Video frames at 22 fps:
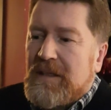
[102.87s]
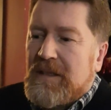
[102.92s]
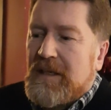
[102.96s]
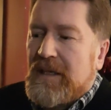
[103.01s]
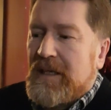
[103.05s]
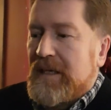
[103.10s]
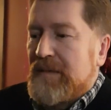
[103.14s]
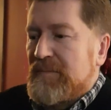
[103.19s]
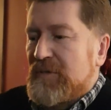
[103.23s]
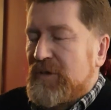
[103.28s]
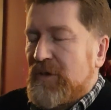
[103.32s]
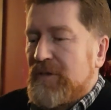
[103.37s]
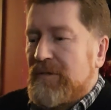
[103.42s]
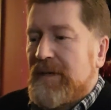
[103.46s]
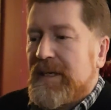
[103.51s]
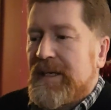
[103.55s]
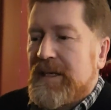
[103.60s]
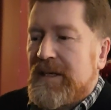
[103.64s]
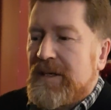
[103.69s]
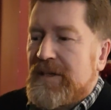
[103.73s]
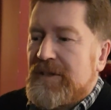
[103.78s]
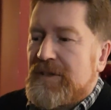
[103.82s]

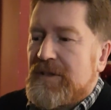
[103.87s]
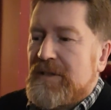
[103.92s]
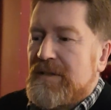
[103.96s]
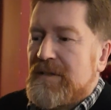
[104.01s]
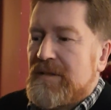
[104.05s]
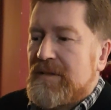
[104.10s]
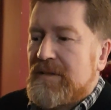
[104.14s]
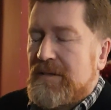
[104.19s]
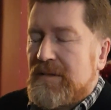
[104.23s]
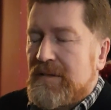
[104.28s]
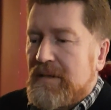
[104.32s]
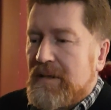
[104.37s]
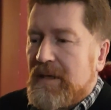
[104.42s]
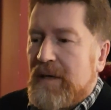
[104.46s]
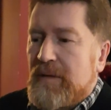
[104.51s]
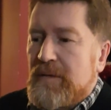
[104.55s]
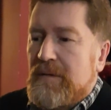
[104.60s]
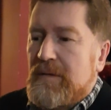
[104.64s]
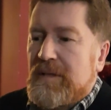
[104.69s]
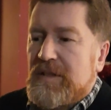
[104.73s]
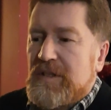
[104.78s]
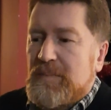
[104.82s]
songwriters and how
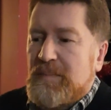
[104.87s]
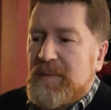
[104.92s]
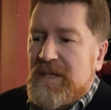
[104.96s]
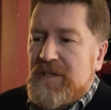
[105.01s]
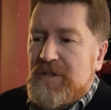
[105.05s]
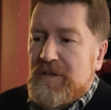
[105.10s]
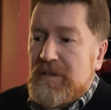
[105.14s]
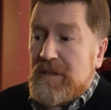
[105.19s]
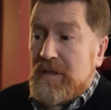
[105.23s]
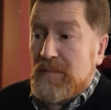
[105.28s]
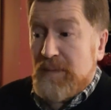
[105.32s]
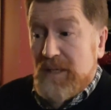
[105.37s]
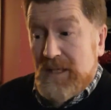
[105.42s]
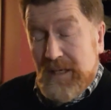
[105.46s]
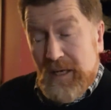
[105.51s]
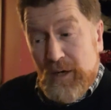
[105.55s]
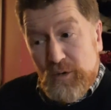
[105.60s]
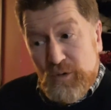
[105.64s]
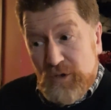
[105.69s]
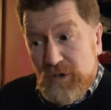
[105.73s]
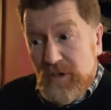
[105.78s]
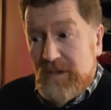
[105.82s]
inspirational they can be and
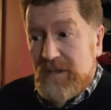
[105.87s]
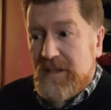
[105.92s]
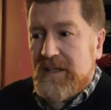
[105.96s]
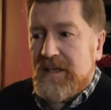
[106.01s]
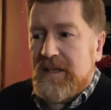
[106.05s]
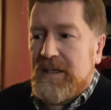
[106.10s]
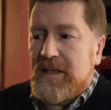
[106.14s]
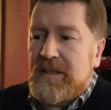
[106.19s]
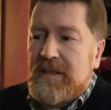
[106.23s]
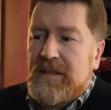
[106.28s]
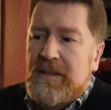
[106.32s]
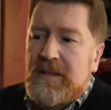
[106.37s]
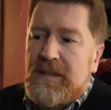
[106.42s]
how good they are.